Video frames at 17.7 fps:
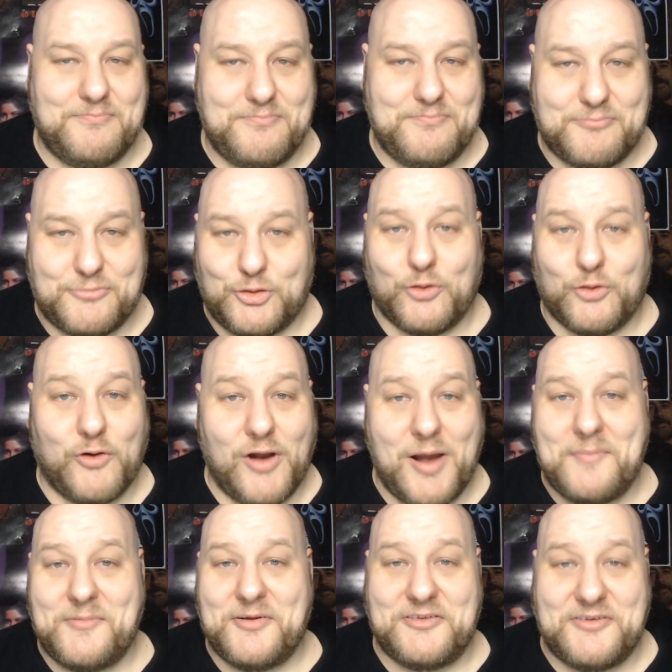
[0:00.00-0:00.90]

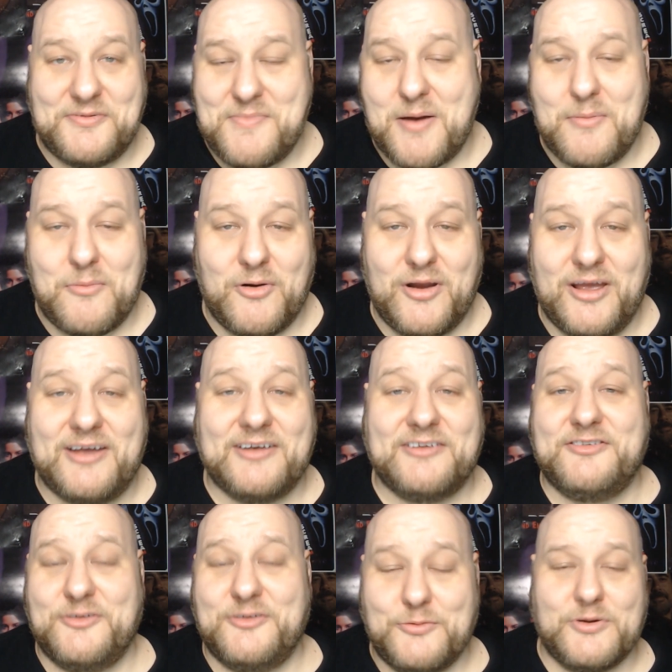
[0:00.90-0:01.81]
programmed it to memory,
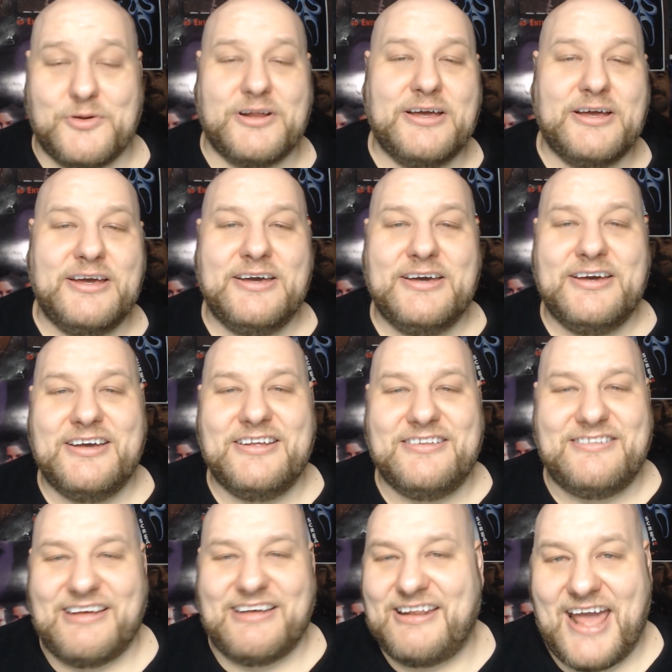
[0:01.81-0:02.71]
because Stuart
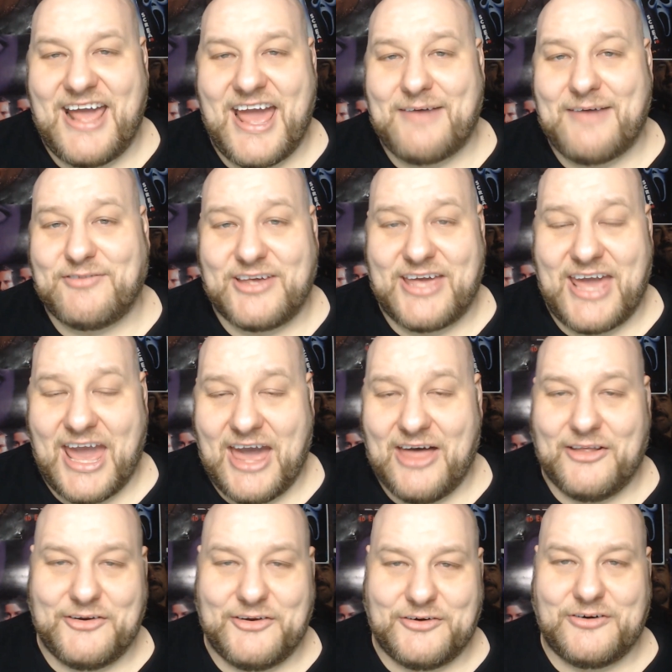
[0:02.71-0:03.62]
didn't have a
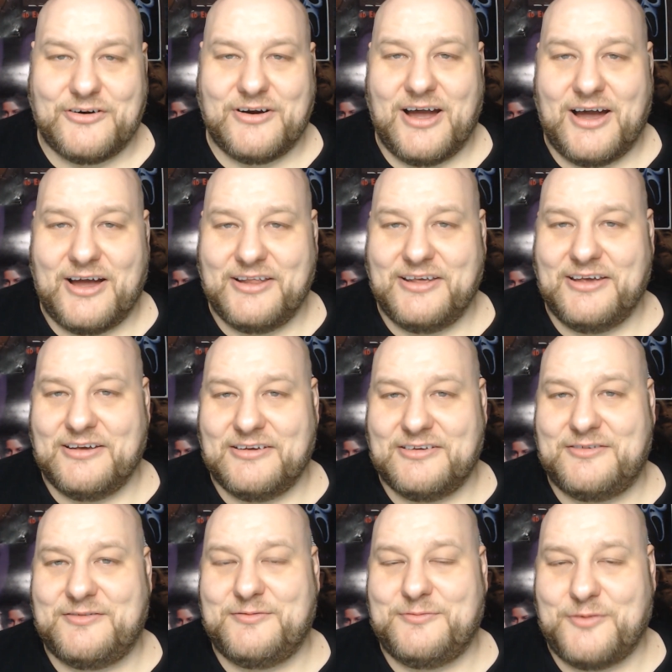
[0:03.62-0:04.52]
calendar on
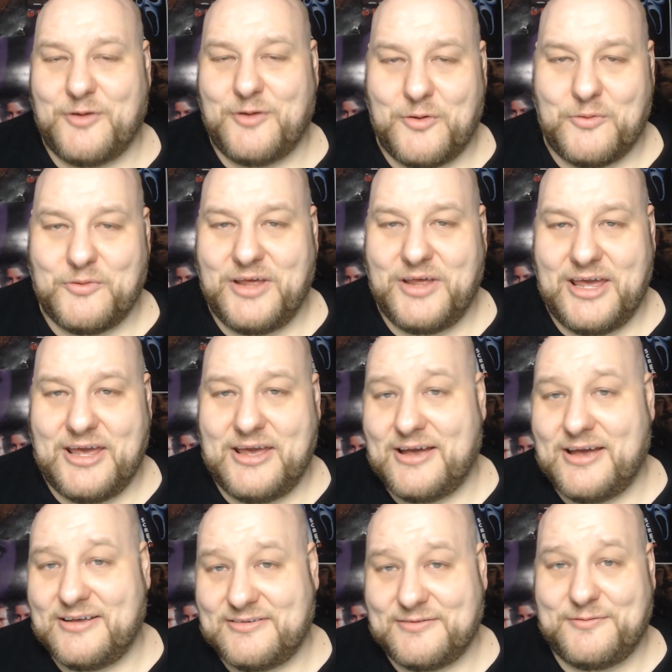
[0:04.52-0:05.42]
his phone. He
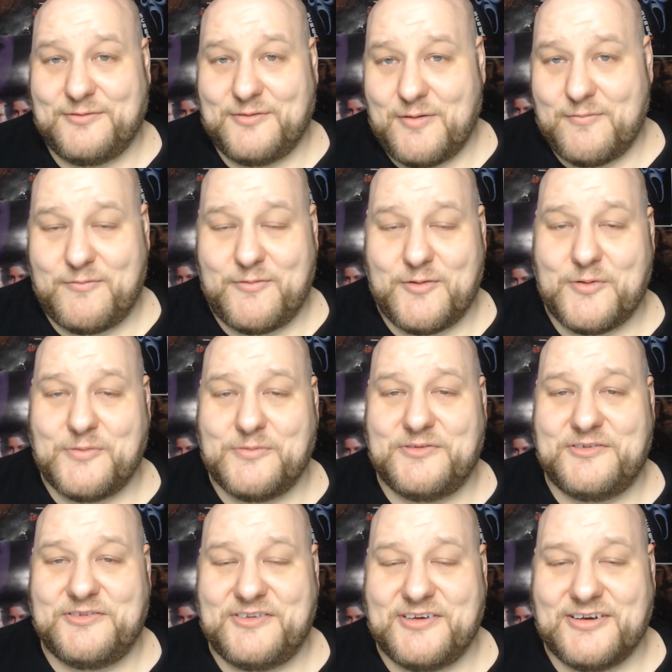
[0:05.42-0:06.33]
has a flip
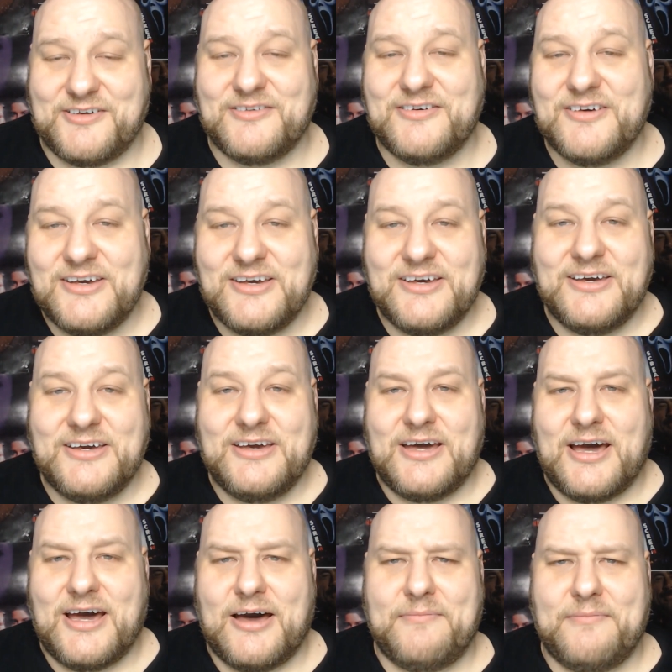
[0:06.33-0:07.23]
phone still.
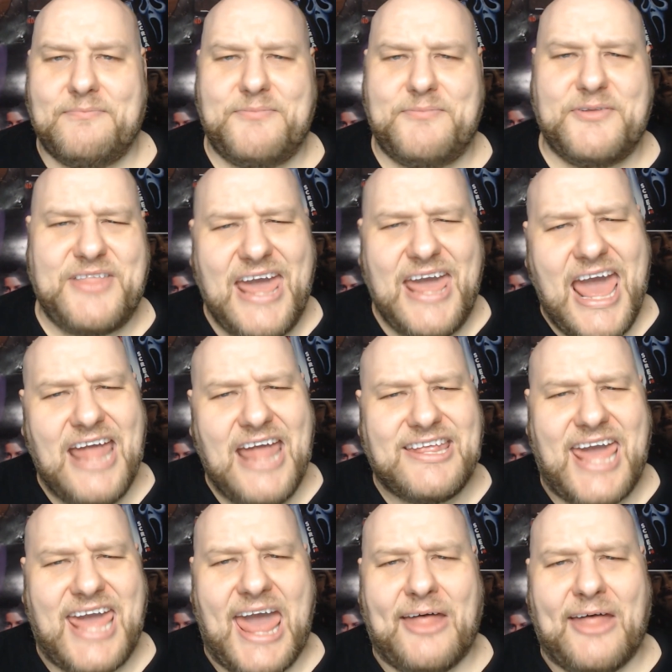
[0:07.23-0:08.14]
But they
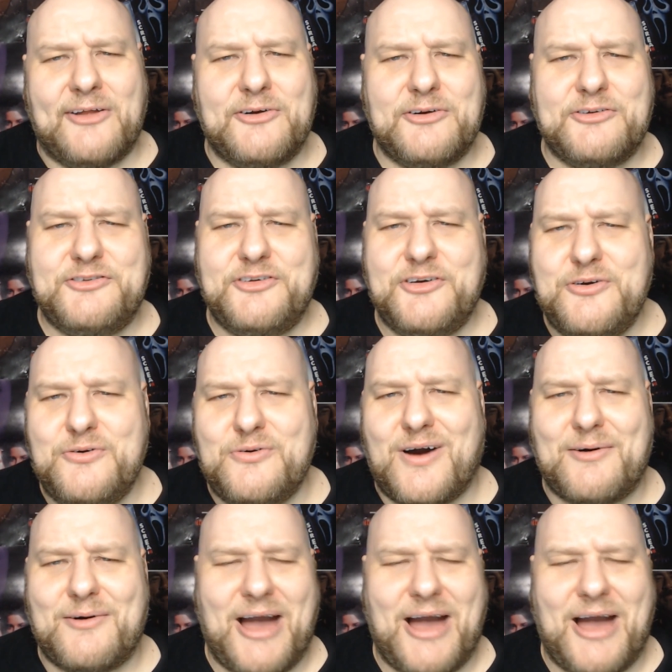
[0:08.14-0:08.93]
had calendars too.